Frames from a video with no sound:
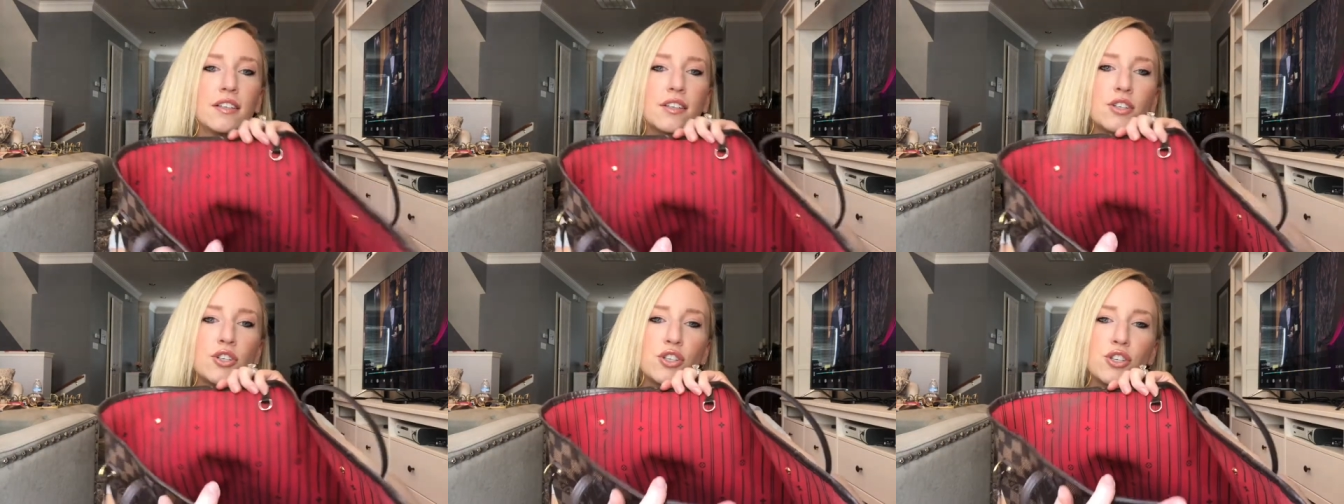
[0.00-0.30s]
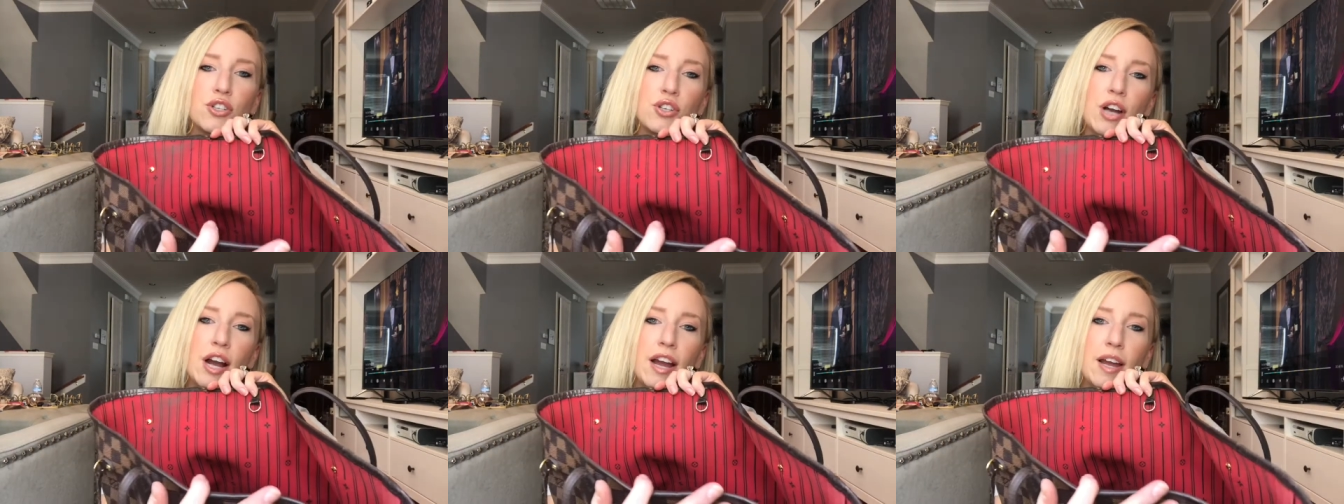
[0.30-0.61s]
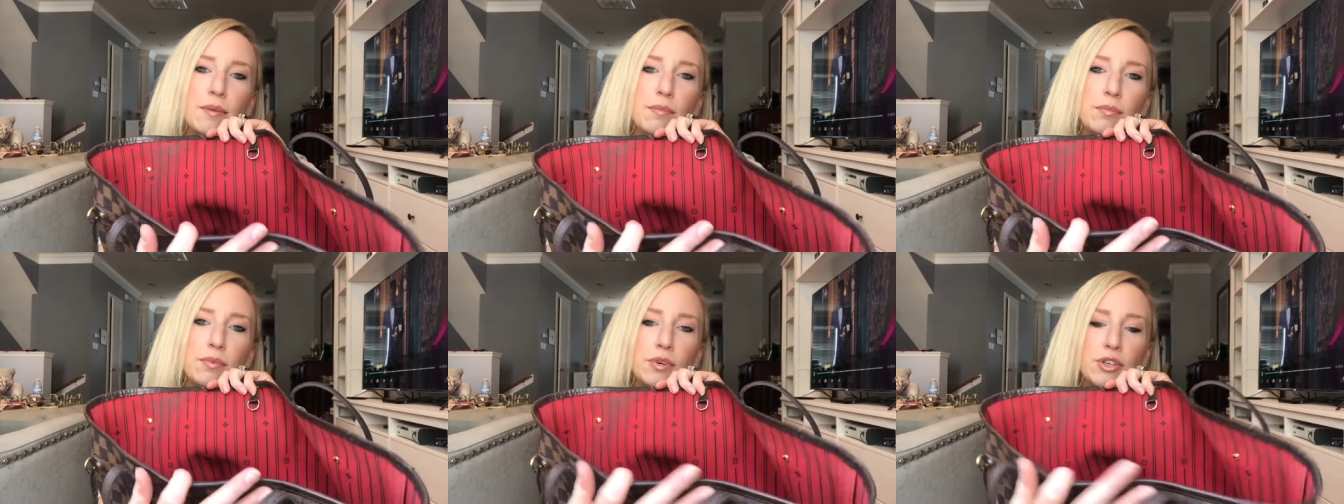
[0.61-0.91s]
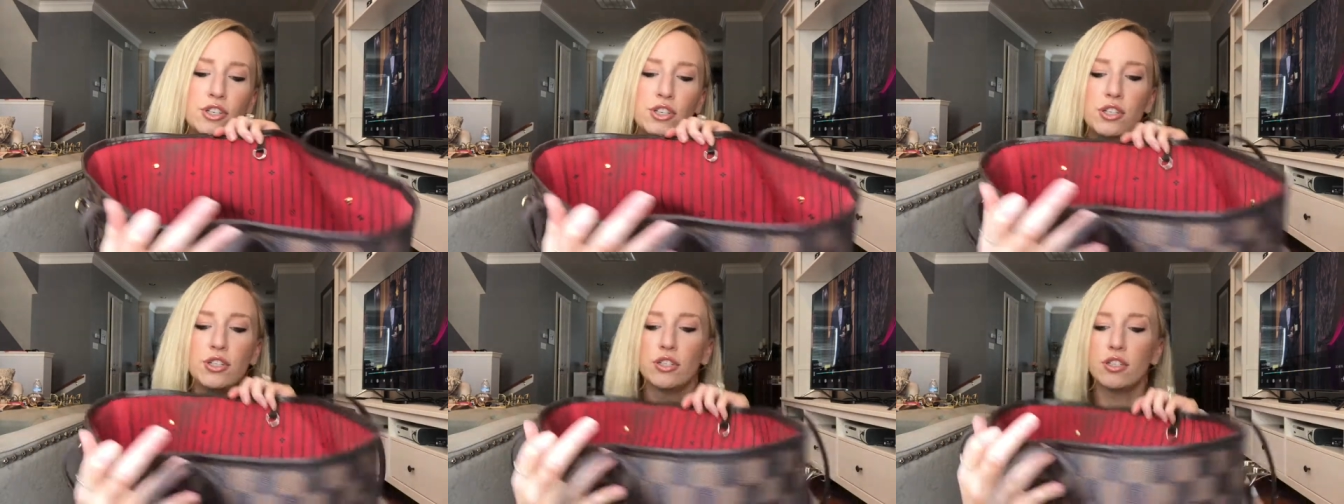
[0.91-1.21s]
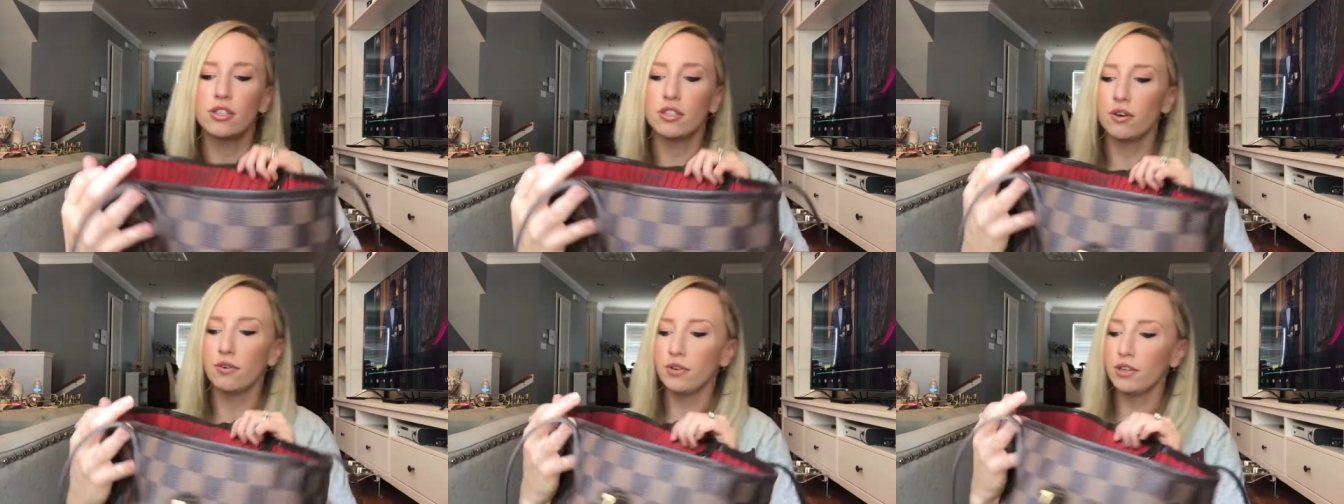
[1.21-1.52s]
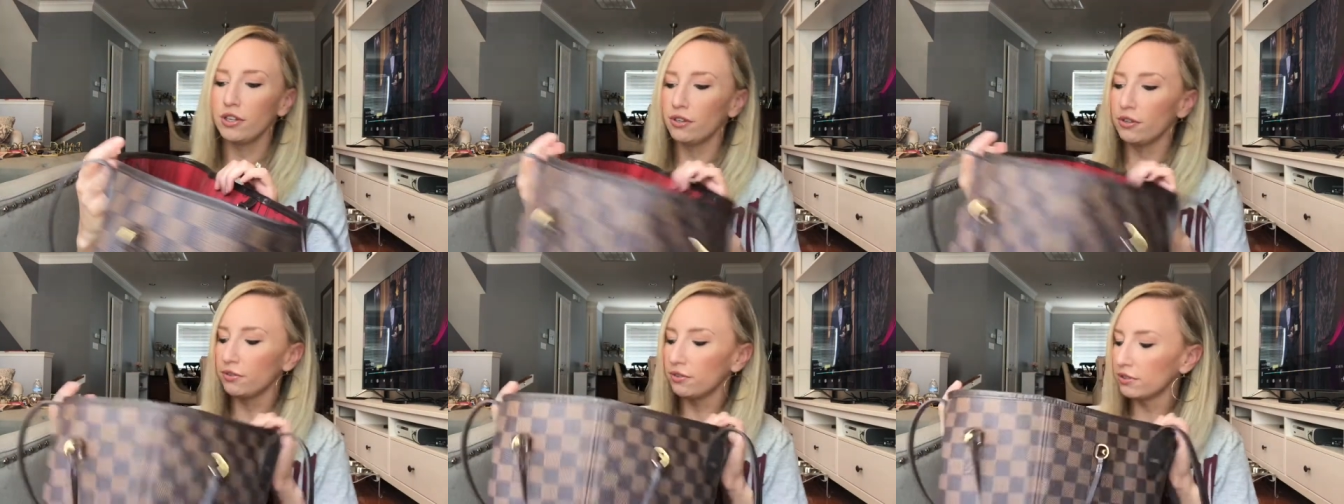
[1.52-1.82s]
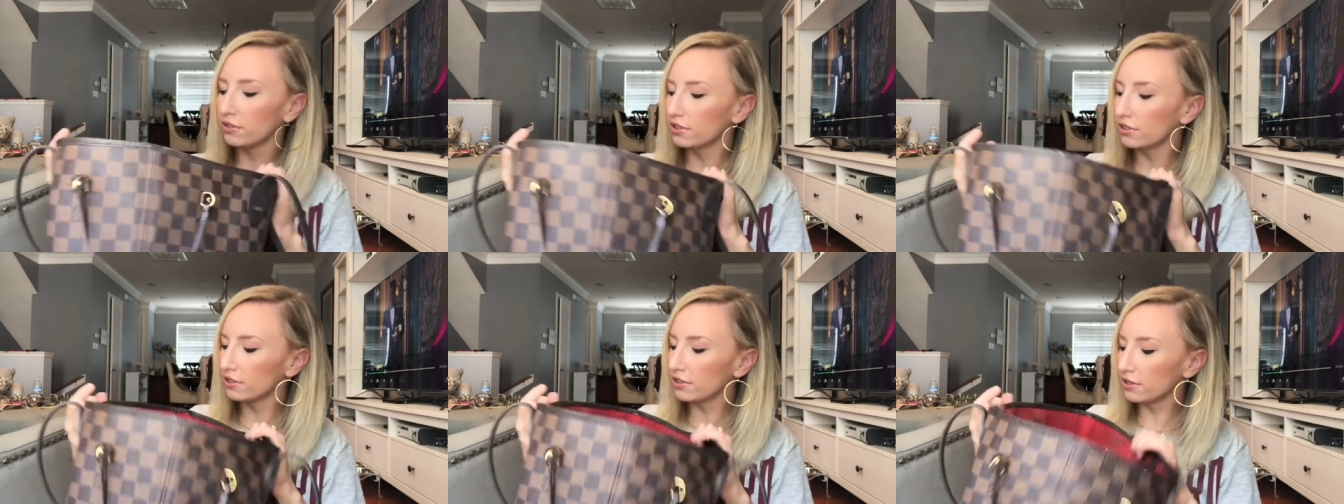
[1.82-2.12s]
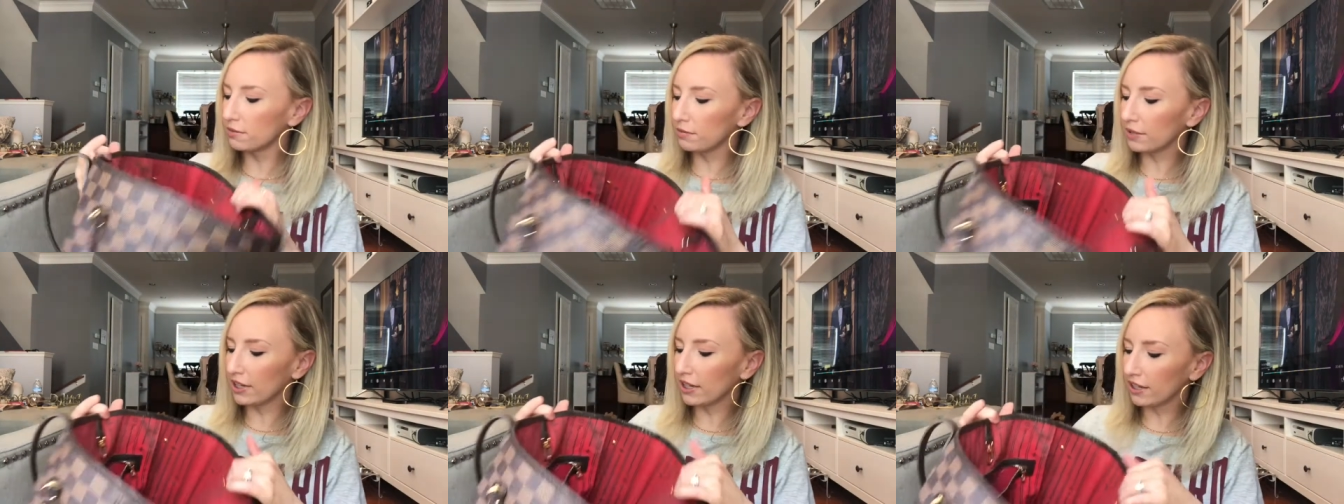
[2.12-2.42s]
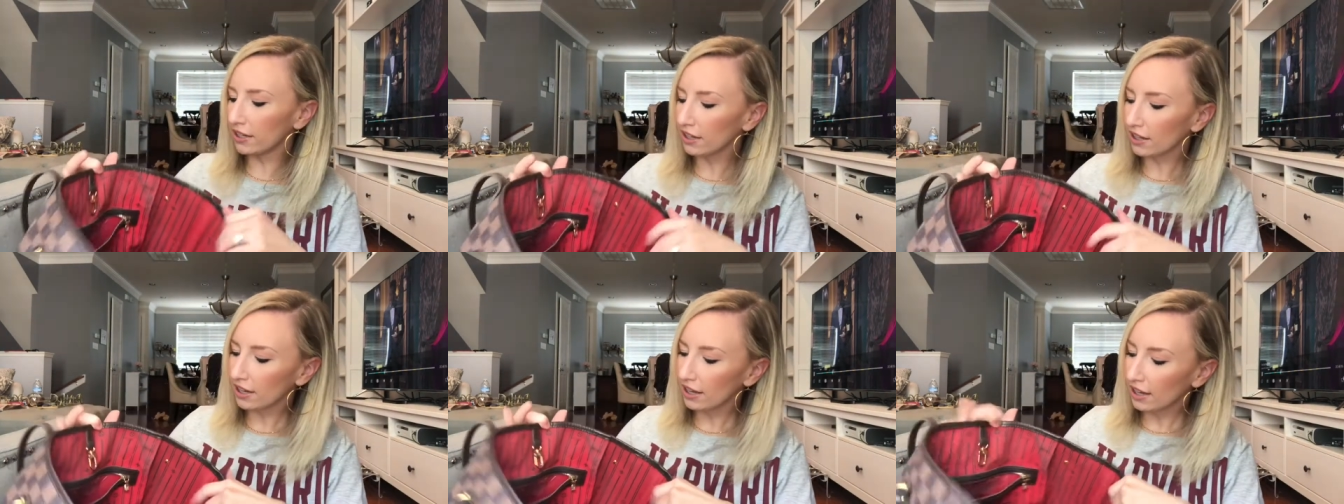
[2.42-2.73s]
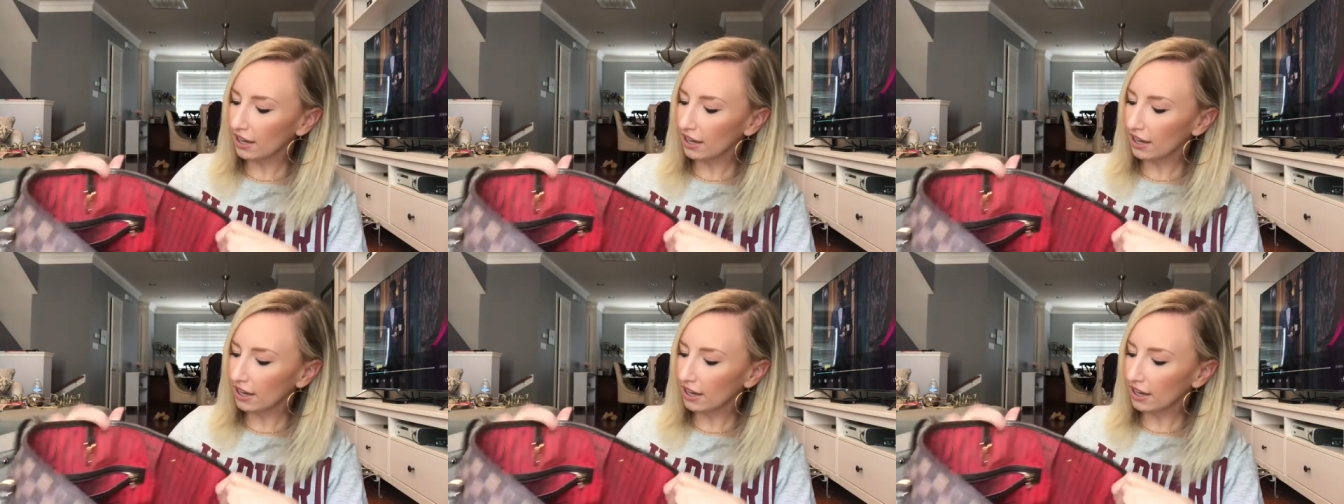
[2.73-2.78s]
stripe, which is so cute to me.